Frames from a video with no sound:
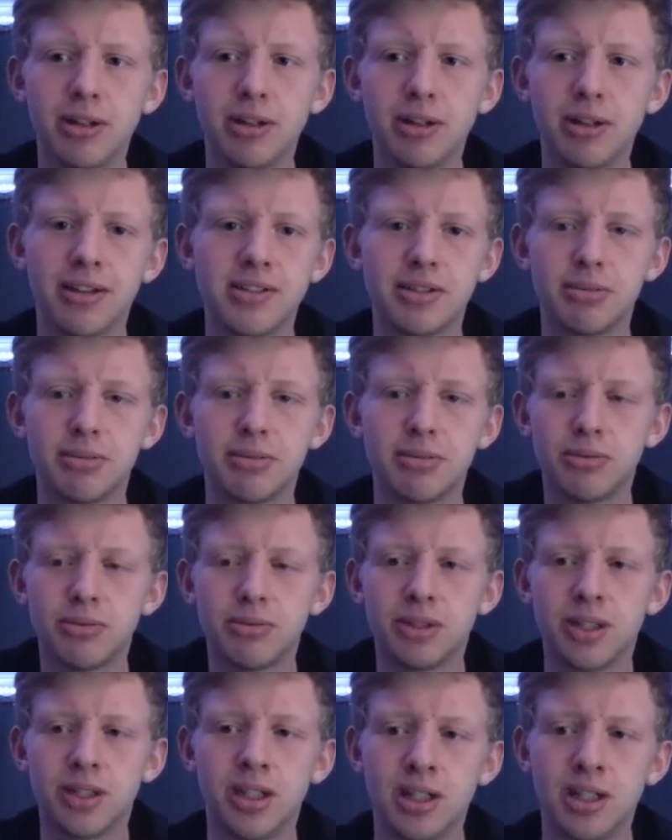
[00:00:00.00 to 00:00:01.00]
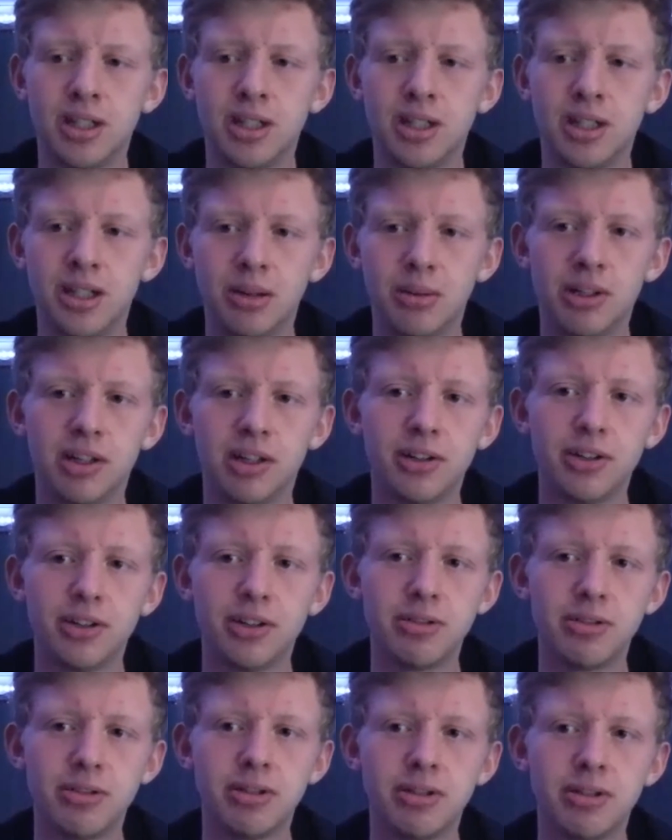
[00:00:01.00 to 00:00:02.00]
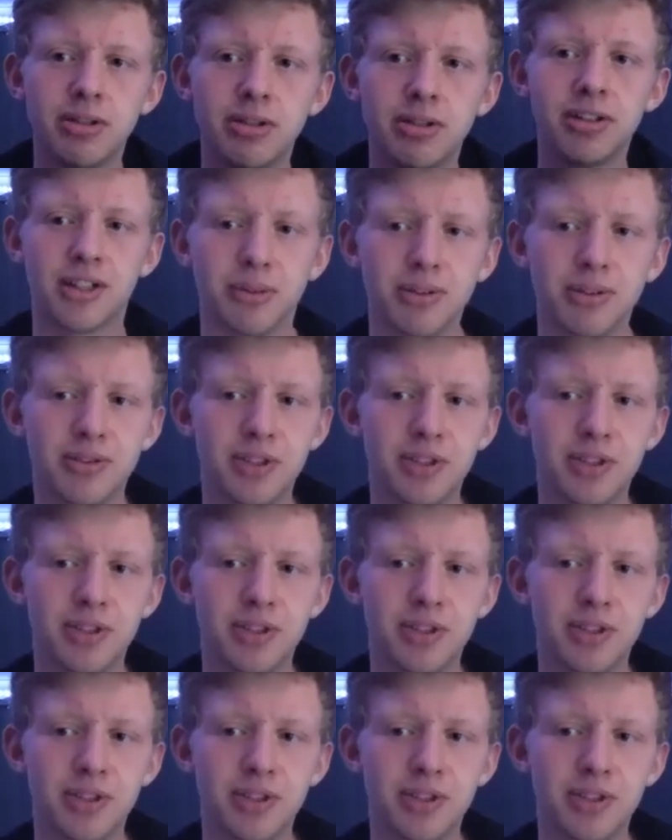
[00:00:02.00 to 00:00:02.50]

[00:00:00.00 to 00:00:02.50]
And they said, well, we can't do anything.